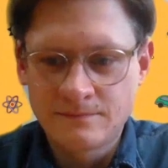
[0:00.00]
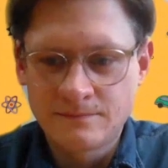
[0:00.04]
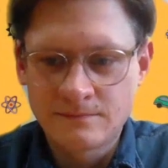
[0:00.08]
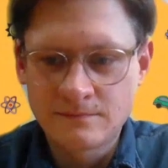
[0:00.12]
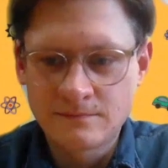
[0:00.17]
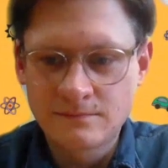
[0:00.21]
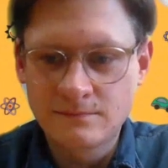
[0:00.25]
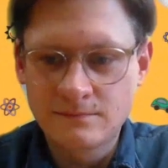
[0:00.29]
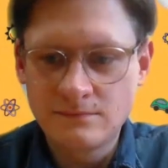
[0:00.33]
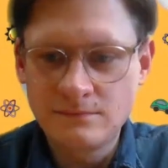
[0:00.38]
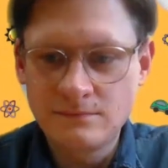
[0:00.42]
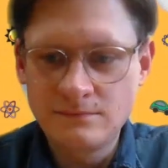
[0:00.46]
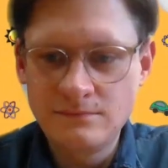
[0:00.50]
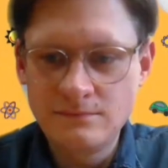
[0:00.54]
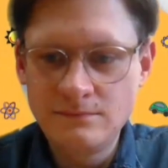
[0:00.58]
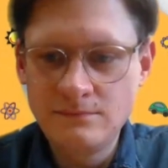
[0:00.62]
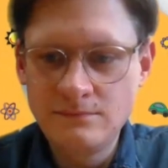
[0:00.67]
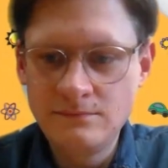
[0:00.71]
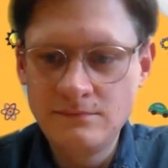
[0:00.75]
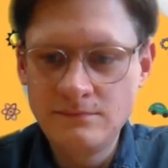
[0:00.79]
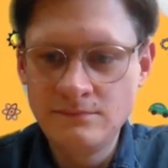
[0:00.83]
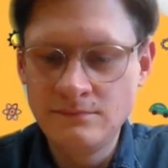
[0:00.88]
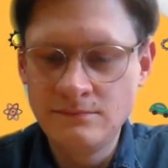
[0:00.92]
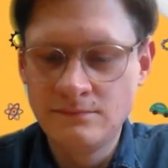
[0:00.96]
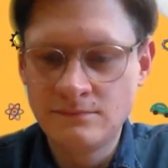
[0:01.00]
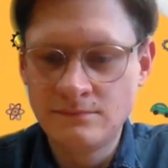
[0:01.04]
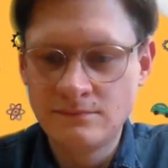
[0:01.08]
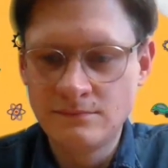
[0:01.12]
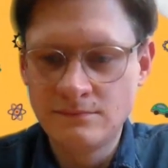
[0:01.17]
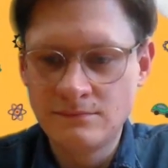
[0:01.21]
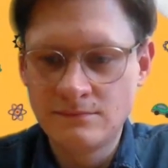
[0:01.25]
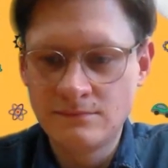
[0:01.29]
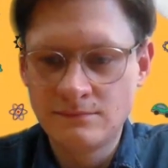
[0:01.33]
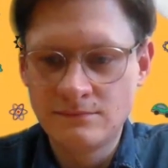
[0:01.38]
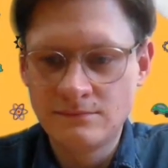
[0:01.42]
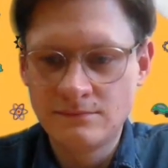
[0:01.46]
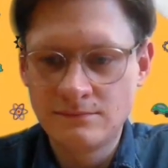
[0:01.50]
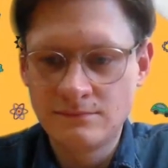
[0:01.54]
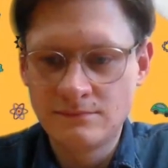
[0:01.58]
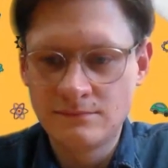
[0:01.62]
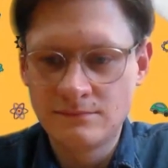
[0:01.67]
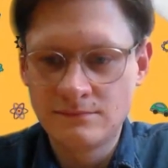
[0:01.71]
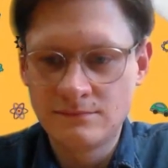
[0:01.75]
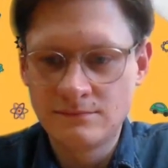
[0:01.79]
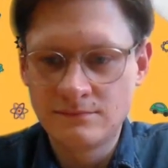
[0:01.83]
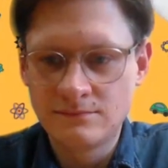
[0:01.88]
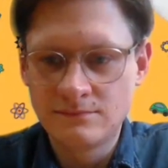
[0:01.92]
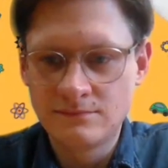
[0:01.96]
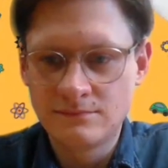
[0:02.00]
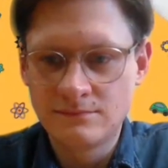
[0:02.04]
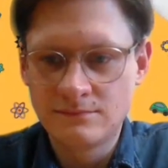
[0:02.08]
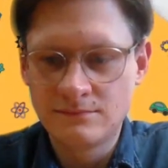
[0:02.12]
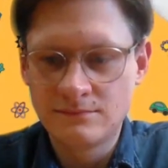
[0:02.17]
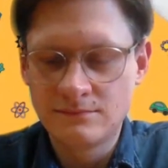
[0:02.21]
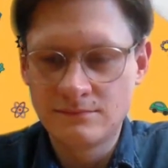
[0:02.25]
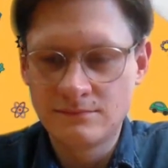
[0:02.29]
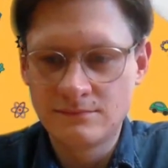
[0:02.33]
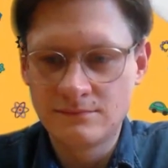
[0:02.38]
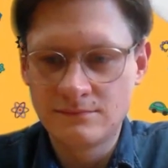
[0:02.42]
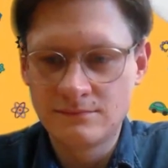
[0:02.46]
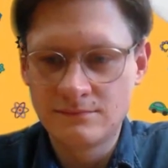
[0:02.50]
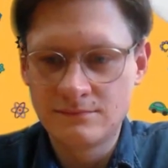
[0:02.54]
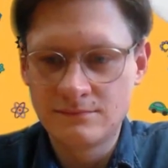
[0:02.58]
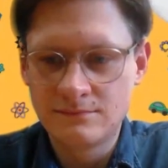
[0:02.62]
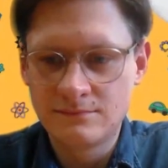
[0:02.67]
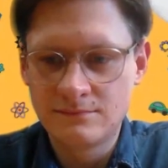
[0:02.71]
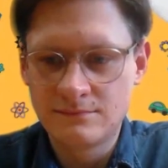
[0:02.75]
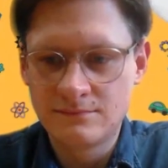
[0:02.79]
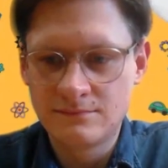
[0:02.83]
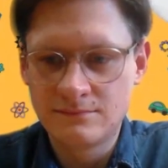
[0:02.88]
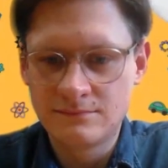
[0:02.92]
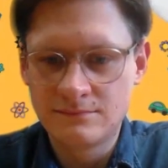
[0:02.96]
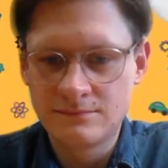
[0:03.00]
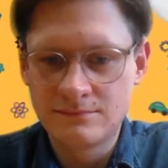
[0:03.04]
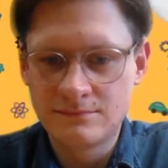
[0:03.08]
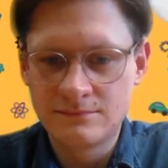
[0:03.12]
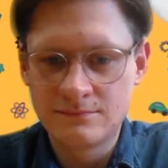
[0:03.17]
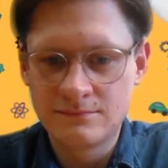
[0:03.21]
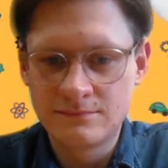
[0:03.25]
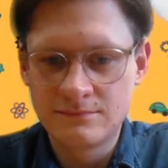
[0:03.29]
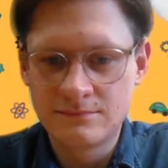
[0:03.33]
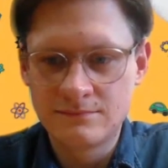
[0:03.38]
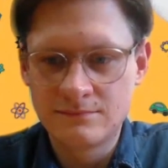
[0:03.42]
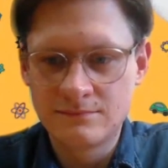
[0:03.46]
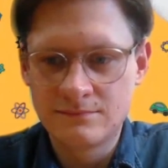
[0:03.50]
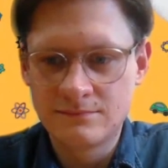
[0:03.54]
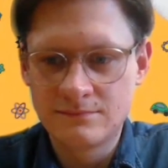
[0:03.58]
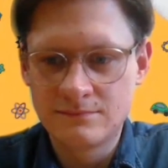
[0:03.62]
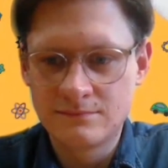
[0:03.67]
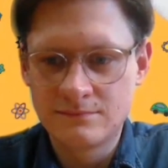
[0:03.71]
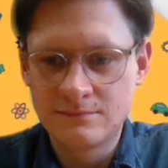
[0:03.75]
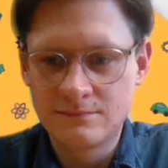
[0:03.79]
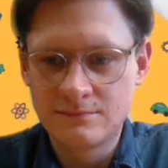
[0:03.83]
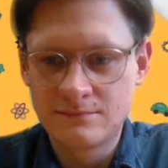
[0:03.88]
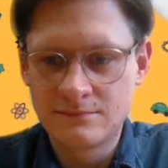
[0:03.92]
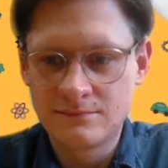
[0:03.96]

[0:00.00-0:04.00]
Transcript: The person shown says nothing.